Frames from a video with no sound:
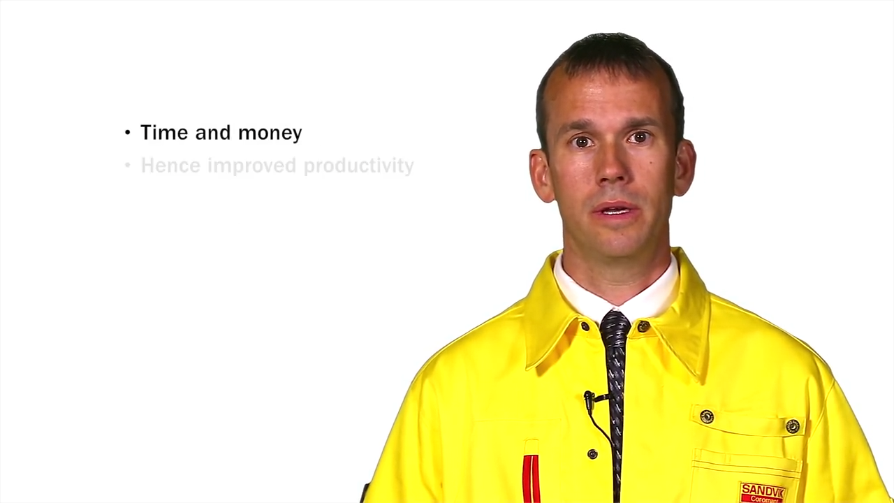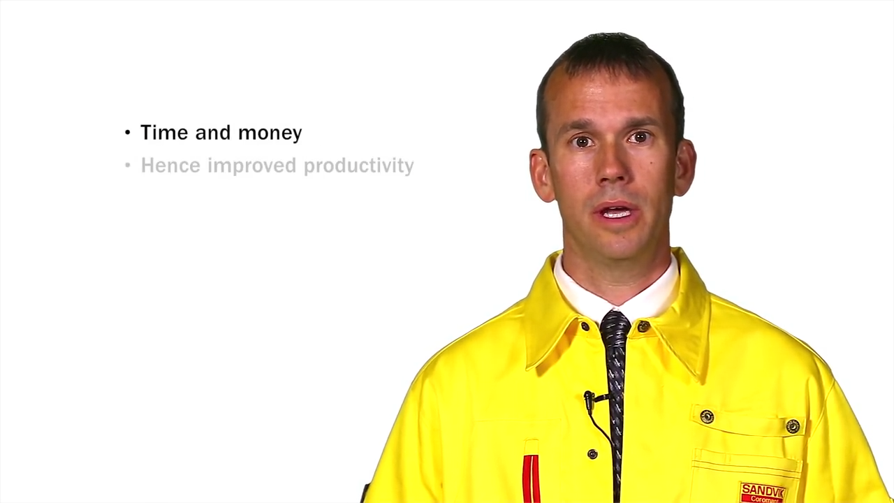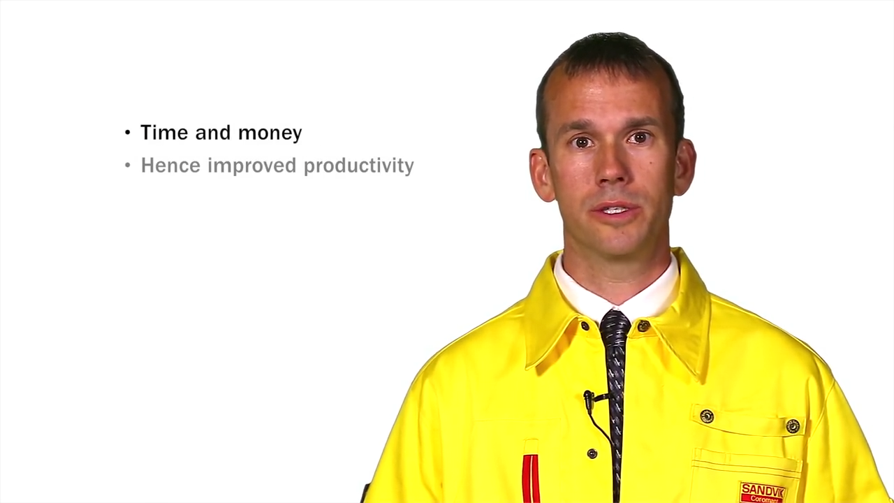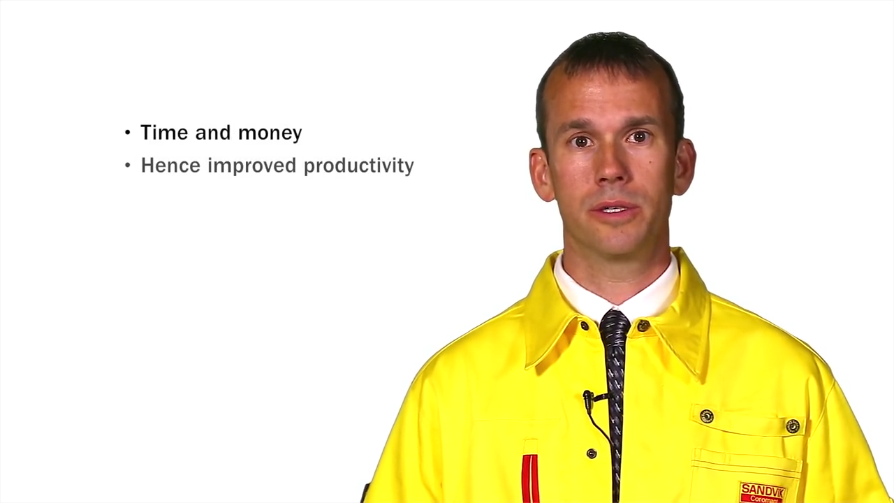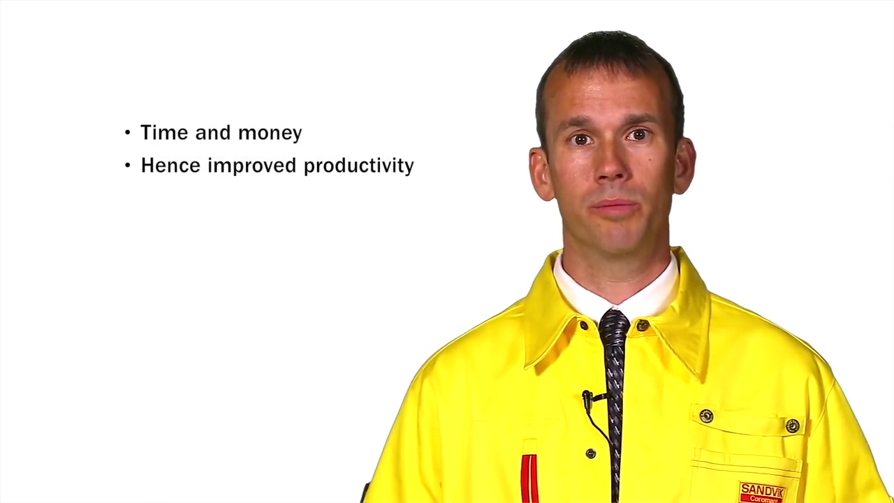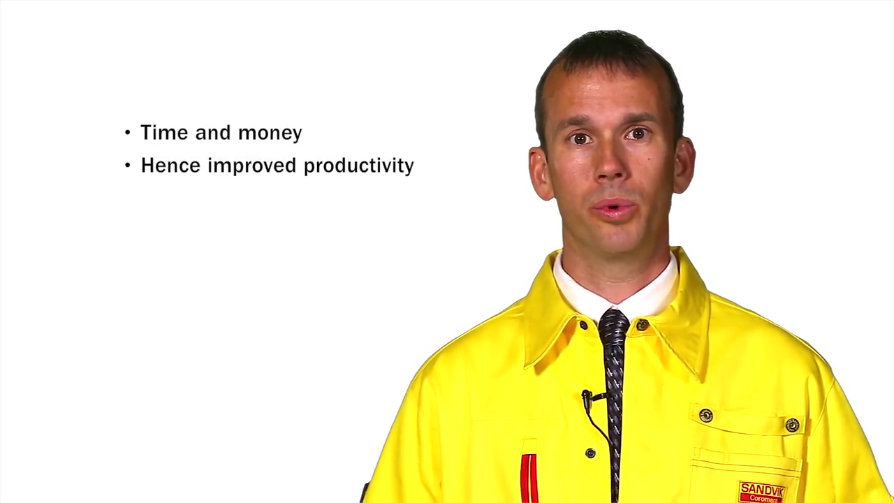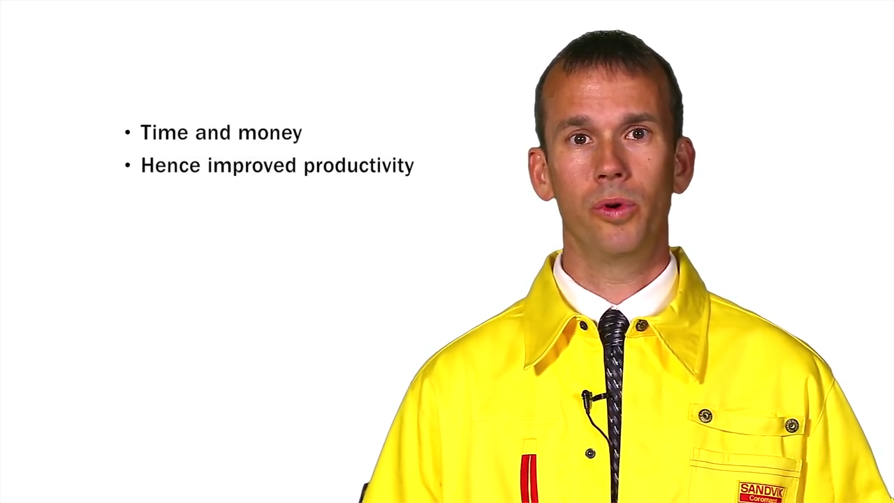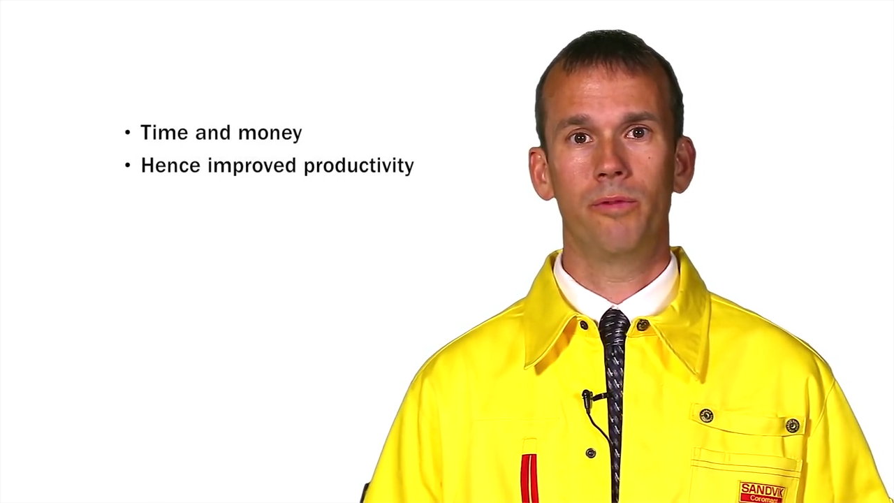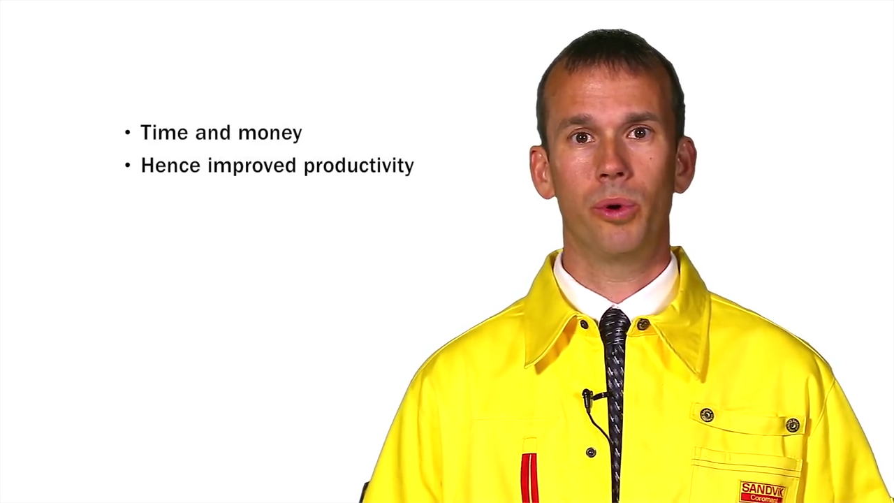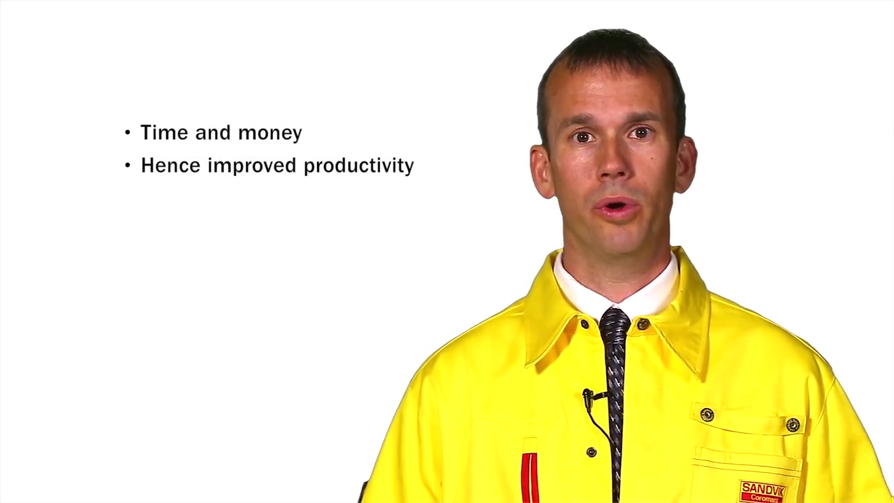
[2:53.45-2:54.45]
hence
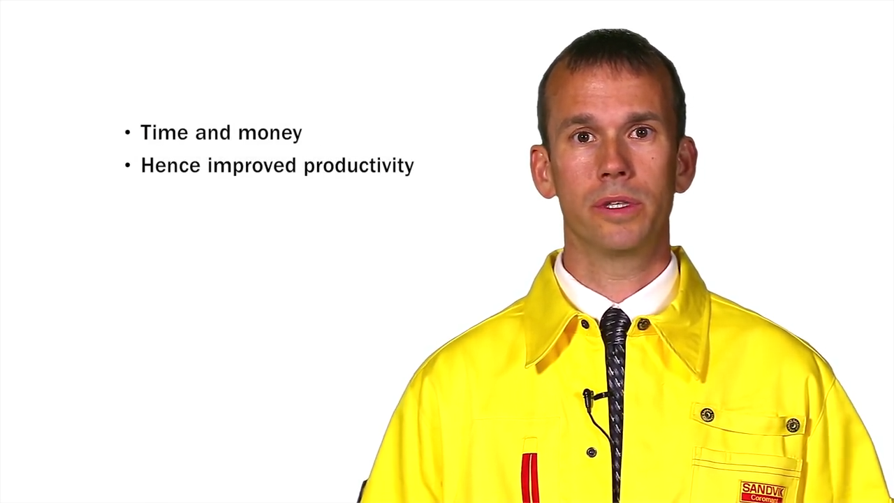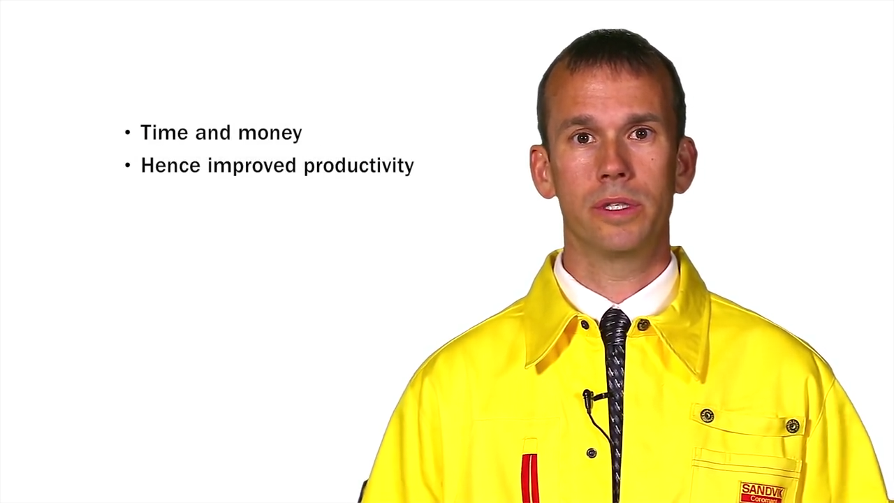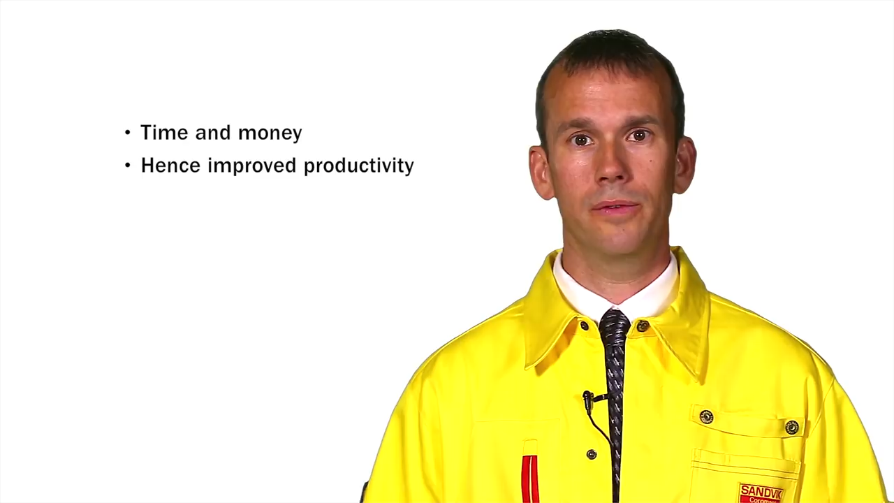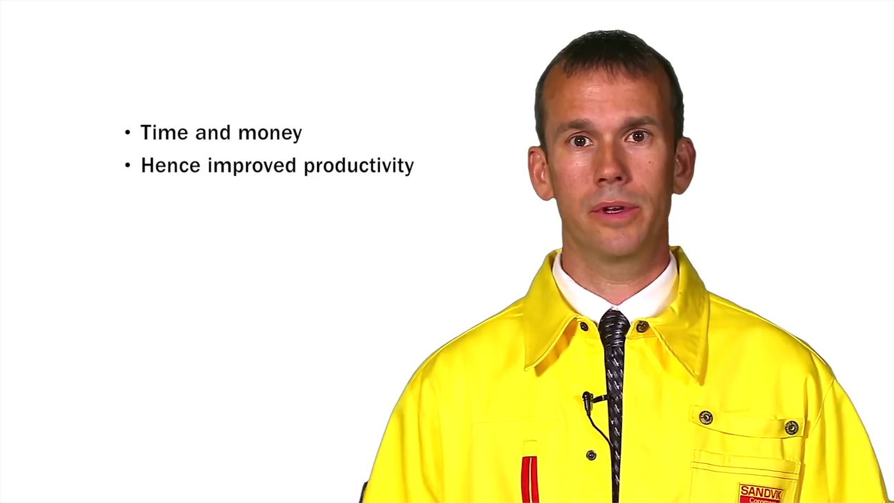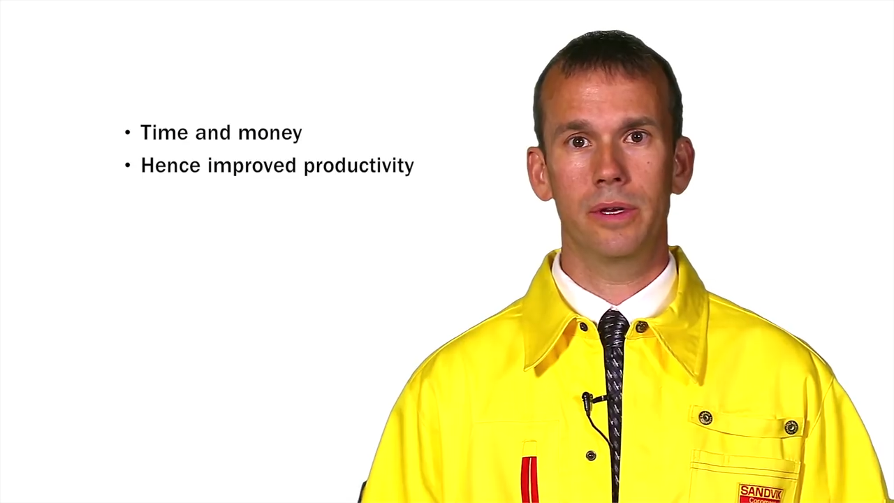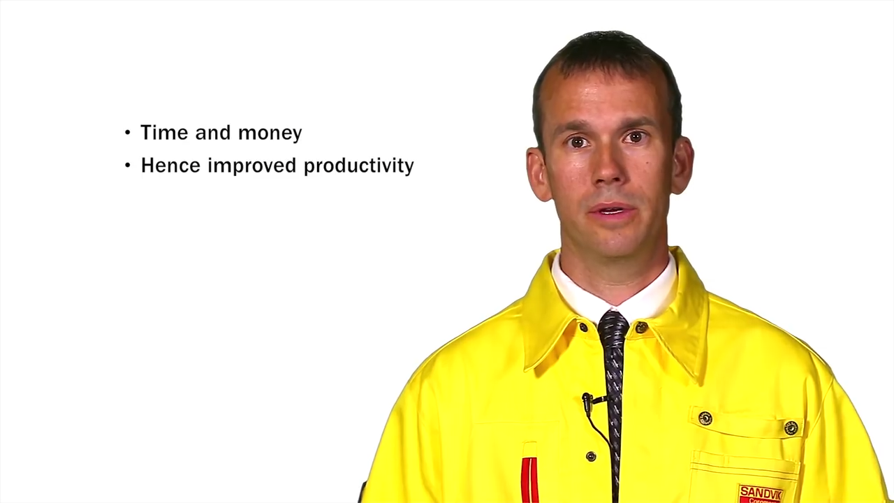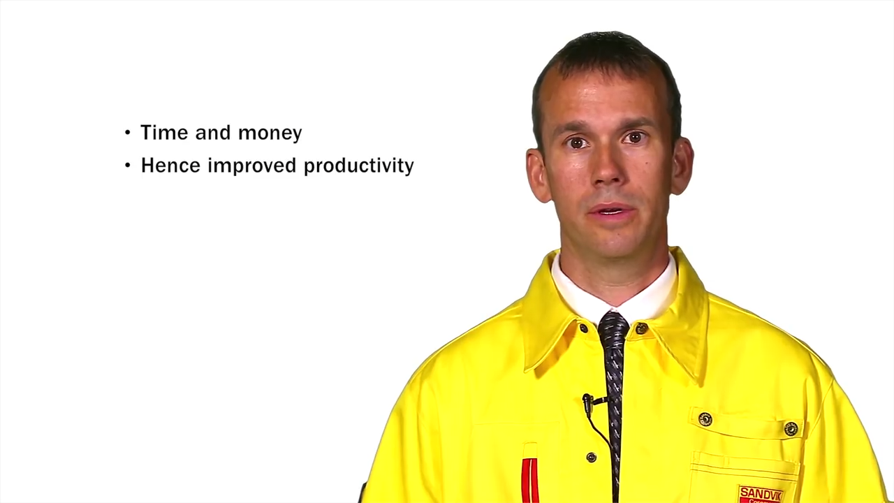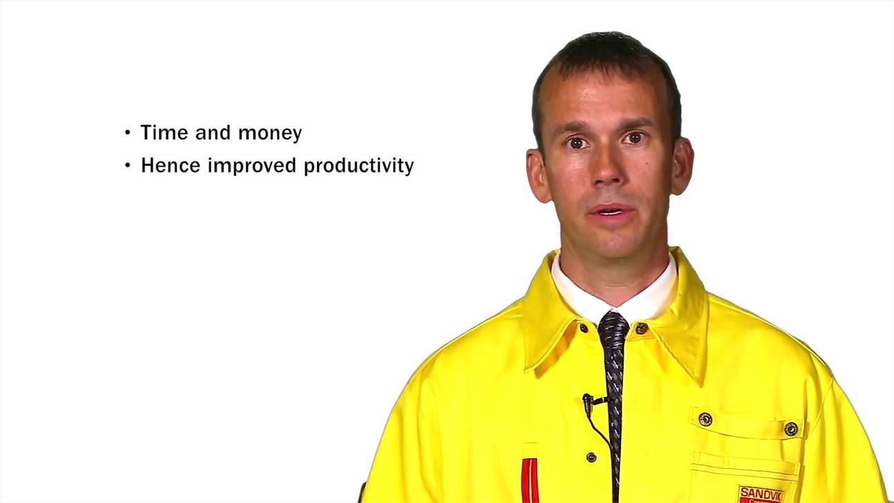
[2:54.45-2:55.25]
improved productivity,